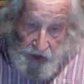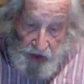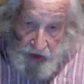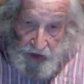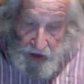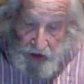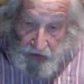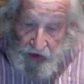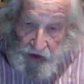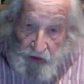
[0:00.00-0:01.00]
they think they
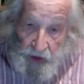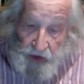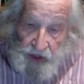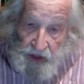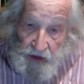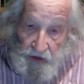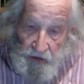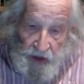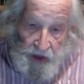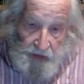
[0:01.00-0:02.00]
found a
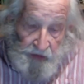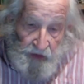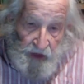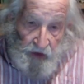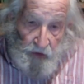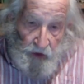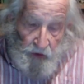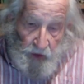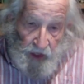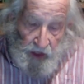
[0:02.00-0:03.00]

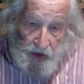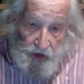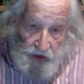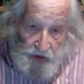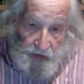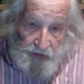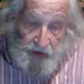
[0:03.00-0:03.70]
winning issue,